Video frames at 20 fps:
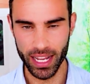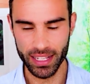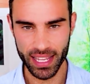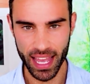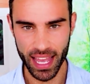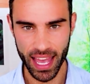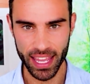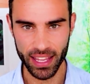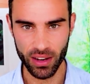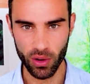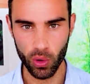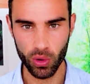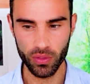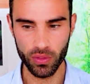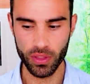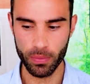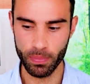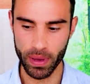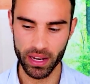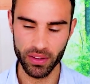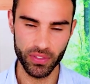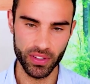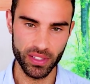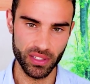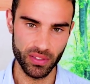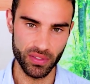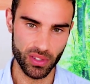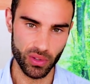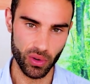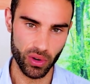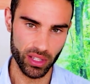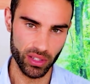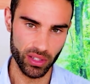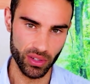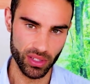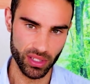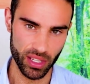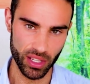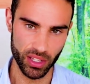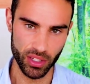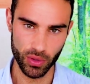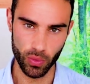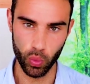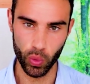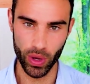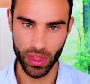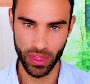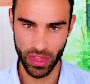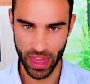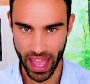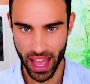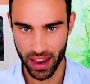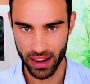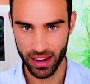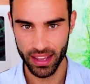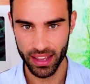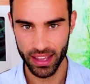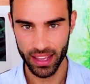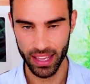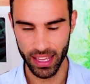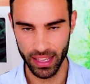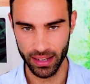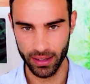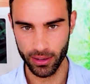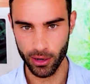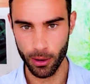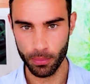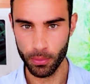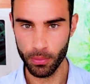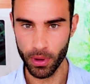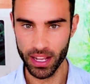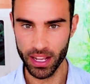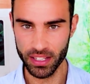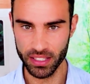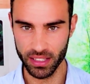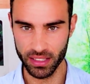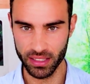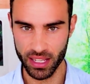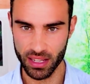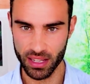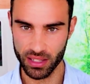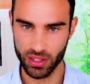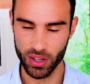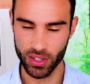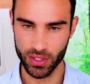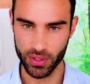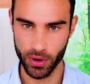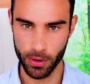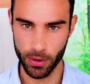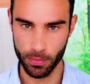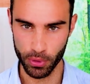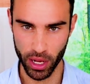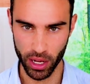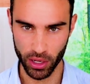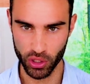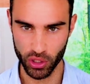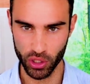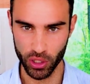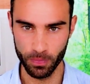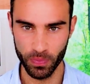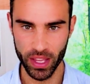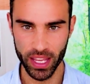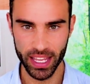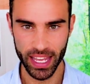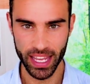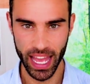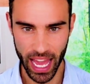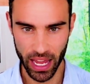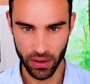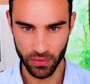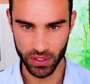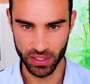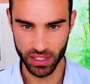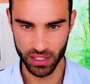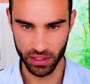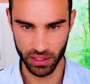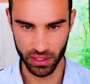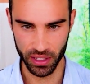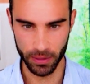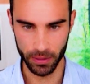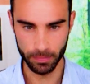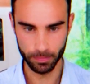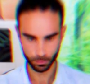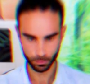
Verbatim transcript: attain all of the benefits of sauna usage without it compromising testosterone production and fertility.